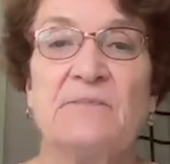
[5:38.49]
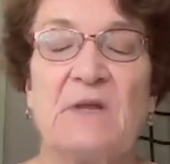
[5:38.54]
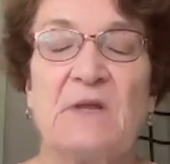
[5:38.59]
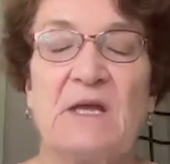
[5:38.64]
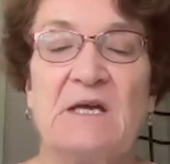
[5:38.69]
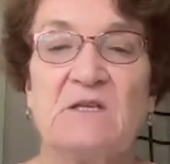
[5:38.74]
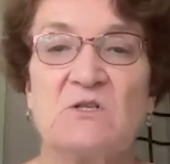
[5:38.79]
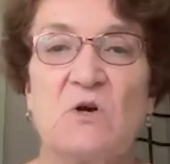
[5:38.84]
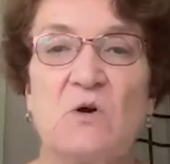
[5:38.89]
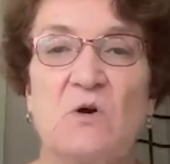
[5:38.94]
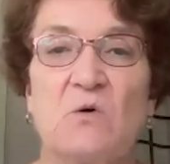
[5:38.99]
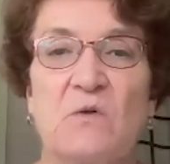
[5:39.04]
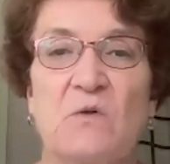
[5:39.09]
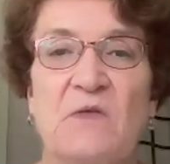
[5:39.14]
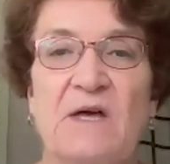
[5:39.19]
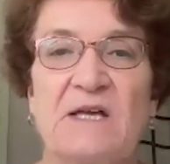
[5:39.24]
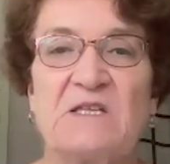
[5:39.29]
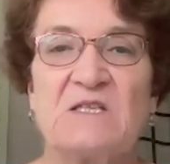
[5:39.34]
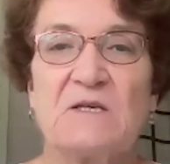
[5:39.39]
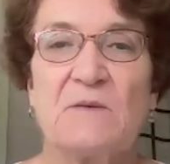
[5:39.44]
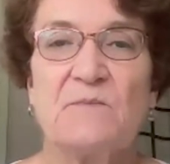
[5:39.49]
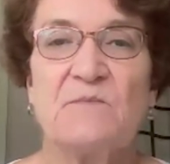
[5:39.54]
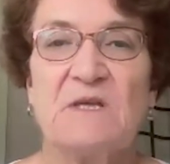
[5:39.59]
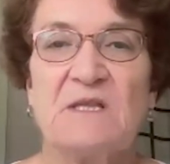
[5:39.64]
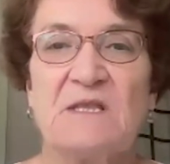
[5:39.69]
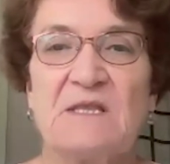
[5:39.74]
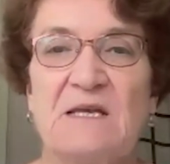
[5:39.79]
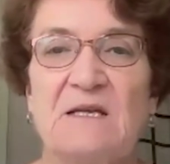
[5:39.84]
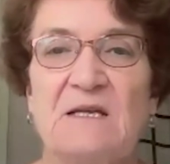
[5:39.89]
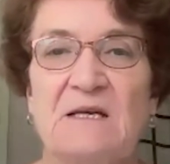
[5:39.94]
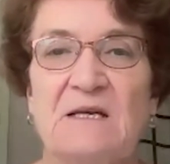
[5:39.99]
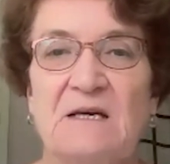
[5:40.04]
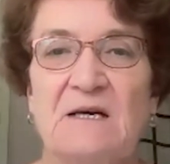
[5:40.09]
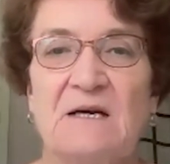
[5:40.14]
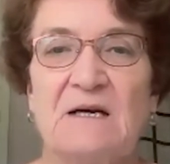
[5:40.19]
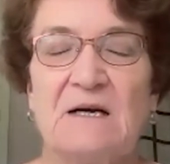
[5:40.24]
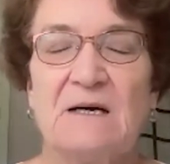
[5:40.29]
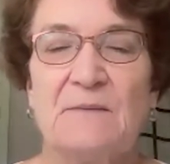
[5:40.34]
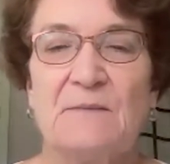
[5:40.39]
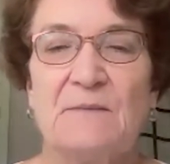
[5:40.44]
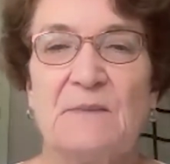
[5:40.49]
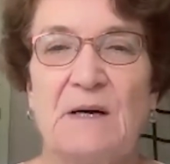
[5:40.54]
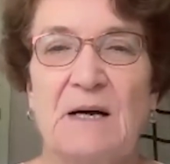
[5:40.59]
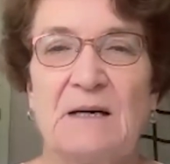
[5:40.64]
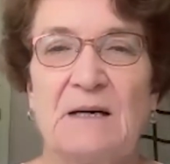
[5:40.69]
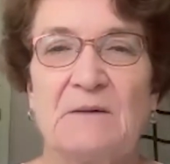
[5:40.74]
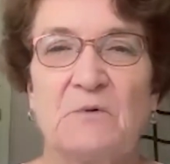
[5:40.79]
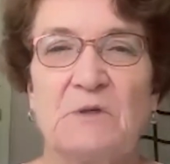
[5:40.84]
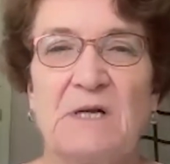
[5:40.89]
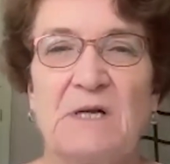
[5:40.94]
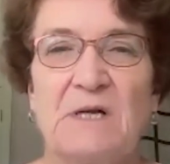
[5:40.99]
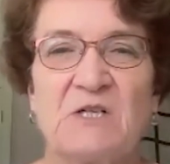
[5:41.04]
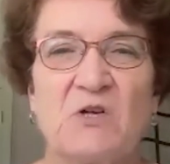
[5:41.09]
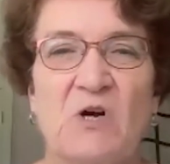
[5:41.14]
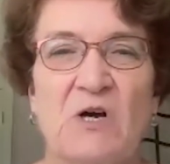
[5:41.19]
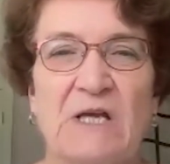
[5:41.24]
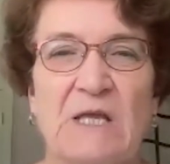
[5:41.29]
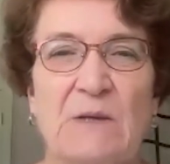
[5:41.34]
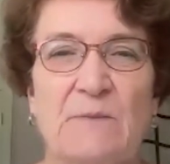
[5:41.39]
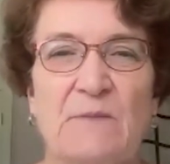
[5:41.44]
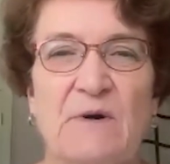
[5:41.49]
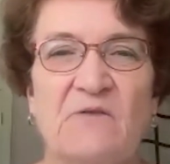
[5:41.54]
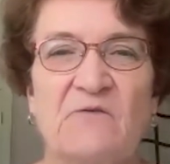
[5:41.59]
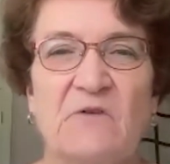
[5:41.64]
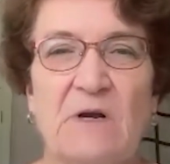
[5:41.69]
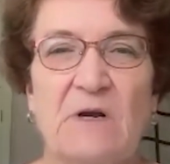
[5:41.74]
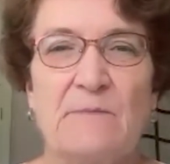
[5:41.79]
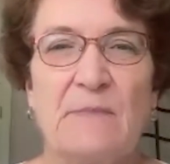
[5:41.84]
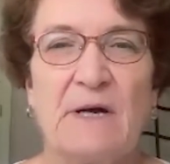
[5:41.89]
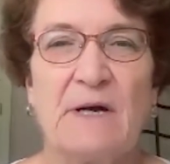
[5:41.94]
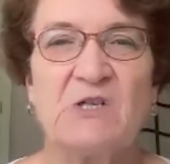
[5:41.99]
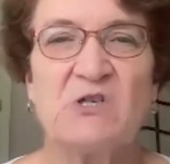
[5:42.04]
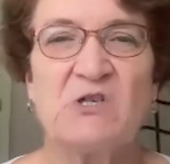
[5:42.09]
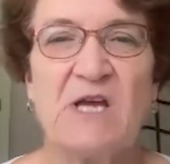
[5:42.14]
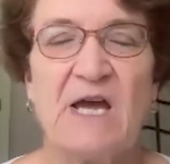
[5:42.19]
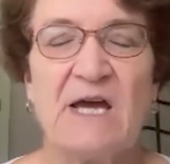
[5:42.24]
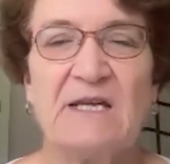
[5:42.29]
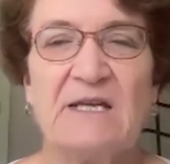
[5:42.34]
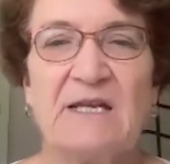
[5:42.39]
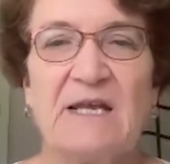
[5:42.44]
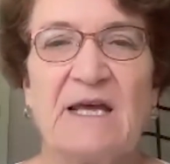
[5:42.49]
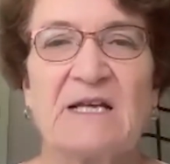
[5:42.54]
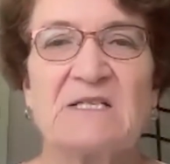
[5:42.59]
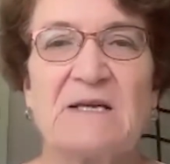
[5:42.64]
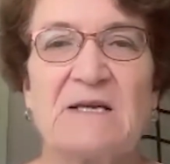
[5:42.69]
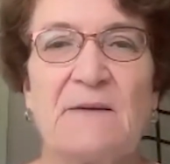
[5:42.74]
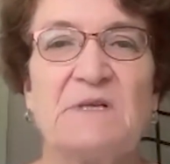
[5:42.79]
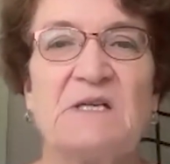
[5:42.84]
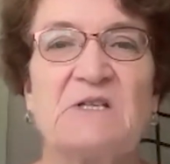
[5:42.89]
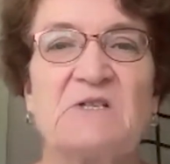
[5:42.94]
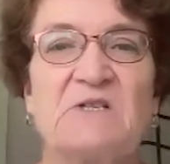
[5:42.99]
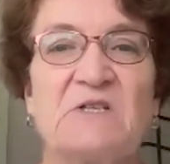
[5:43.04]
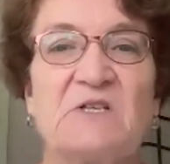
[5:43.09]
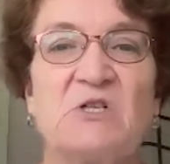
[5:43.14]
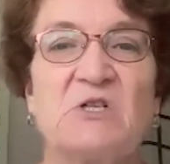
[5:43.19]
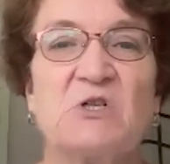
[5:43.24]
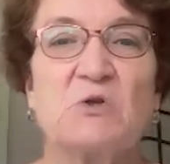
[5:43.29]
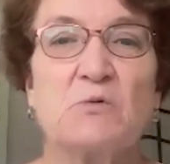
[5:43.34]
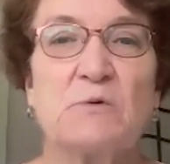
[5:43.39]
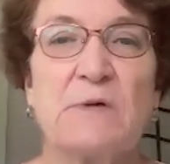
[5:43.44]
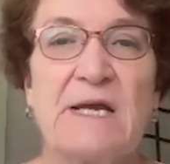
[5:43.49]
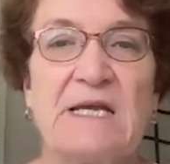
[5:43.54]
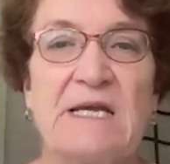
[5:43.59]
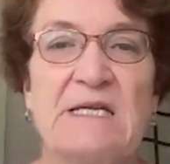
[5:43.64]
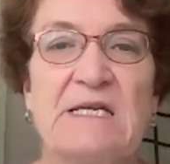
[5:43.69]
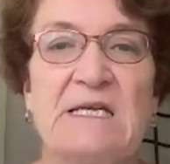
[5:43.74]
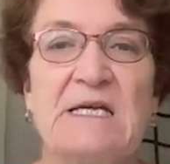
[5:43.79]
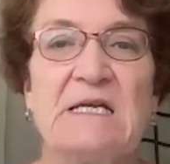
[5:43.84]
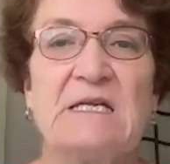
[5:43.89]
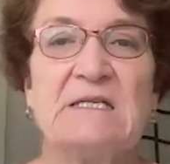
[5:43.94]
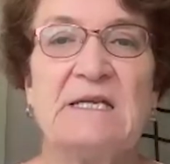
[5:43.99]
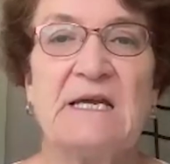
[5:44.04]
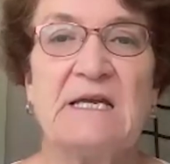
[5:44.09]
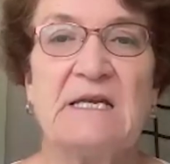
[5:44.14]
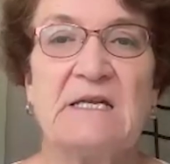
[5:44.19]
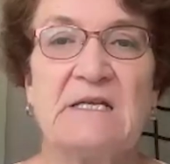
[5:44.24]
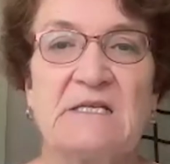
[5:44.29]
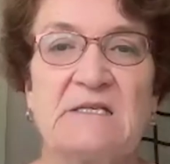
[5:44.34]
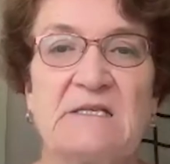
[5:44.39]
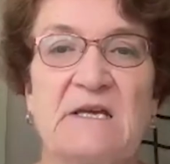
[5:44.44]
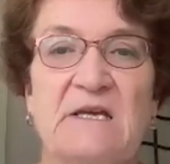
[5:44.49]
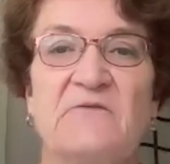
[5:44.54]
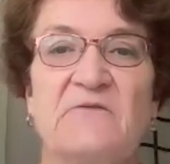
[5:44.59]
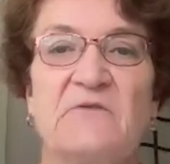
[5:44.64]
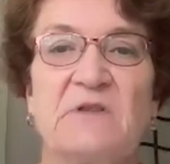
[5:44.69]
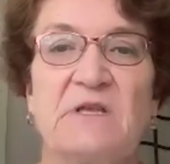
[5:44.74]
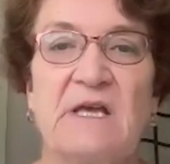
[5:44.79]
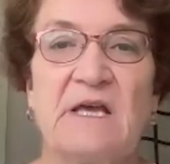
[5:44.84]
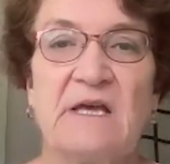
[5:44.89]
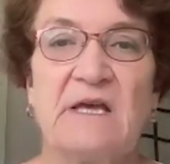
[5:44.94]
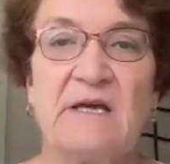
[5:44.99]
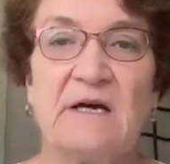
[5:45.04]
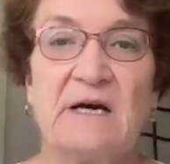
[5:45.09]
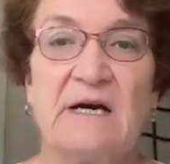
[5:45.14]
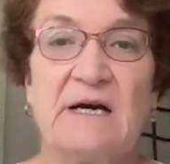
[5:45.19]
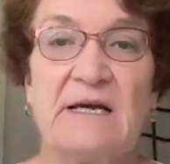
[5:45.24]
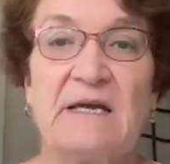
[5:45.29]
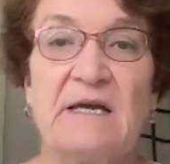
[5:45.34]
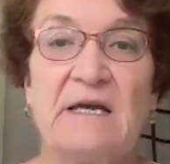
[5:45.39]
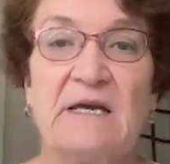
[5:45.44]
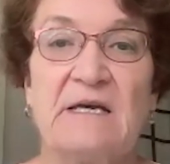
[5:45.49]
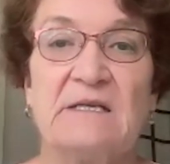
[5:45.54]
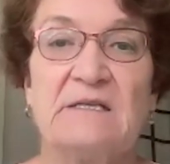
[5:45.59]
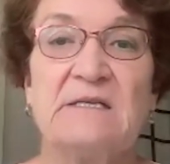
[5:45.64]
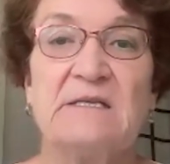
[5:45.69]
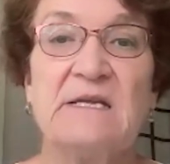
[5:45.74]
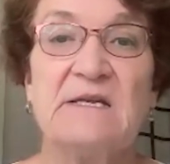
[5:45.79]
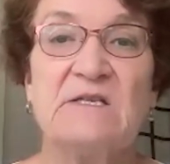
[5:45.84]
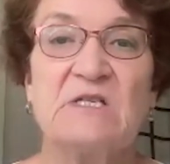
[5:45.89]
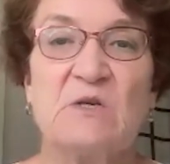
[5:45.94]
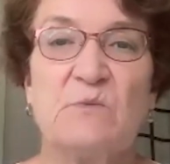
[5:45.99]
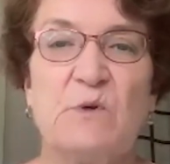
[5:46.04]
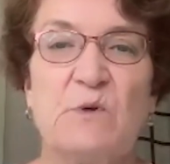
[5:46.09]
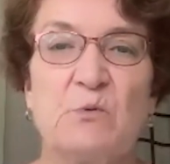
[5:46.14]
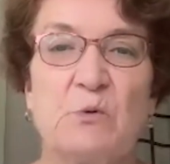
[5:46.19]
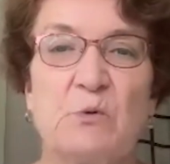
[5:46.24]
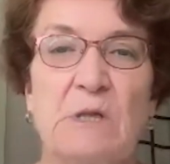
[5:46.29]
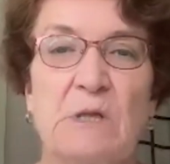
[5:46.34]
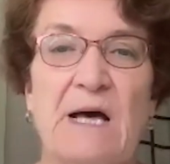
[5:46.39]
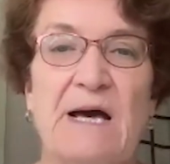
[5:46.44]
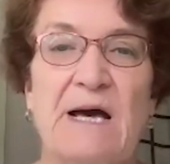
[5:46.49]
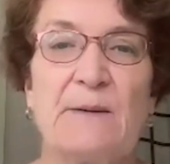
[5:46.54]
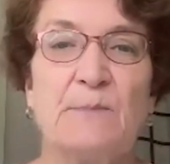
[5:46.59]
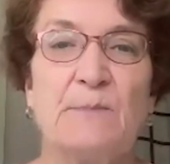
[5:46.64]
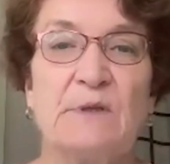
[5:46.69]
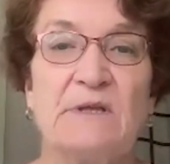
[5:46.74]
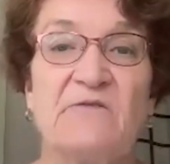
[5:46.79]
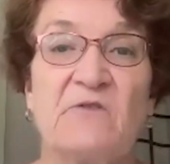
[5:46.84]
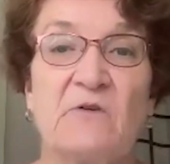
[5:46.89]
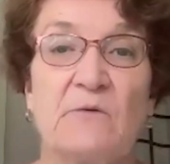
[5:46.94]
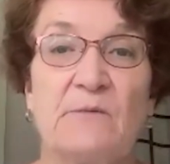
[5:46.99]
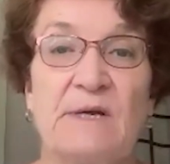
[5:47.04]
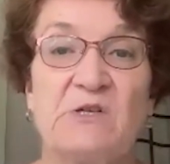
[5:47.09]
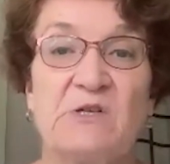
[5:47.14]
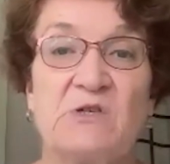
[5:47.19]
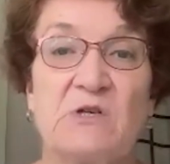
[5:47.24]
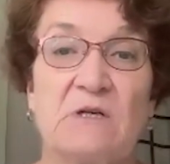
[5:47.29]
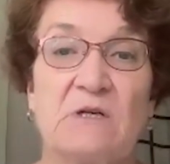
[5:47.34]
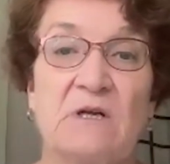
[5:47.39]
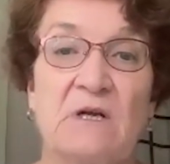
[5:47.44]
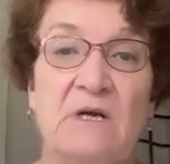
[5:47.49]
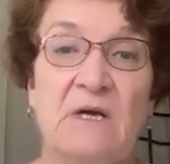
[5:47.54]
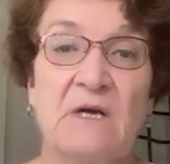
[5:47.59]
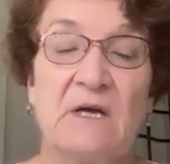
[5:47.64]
And so that's something that we're not talking about very much yet, except it's the training data set for the AI needs to be reliable information.